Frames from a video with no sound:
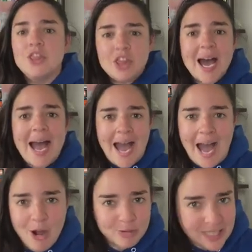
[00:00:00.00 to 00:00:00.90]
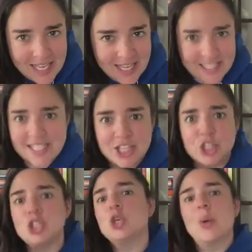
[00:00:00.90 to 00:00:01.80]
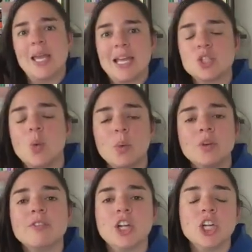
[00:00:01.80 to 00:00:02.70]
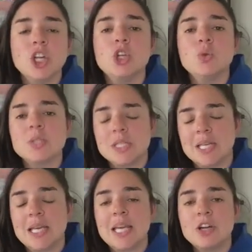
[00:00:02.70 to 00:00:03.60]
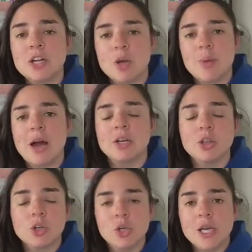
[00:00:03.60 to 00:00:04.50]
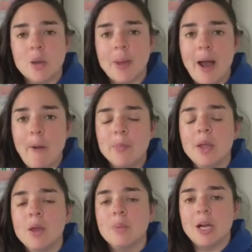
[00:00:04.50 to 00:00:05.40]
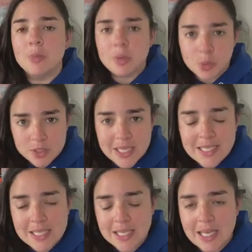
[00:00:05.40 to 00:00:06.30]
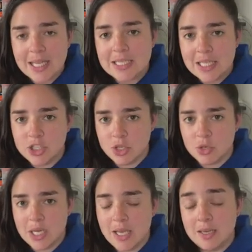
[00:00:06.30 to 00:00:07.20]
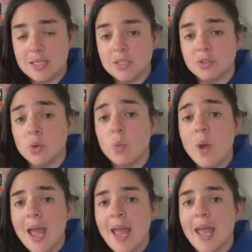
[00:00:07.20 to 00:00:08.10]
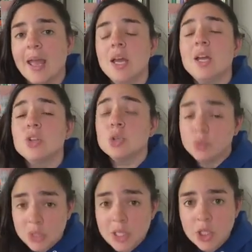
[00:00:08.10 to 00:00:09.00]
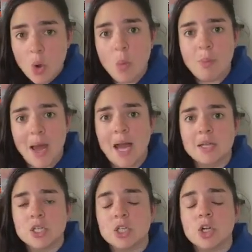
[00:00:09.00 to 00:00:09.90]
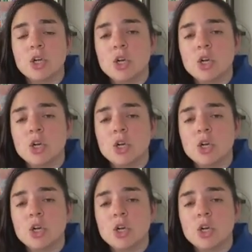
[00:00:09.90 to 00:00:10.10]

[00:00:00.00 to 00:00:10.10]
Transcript: the how, right? It's the doing. It's what we're very used to hearing about and learning about, but I'll be presenting it and teaching on it in a different way to really go back to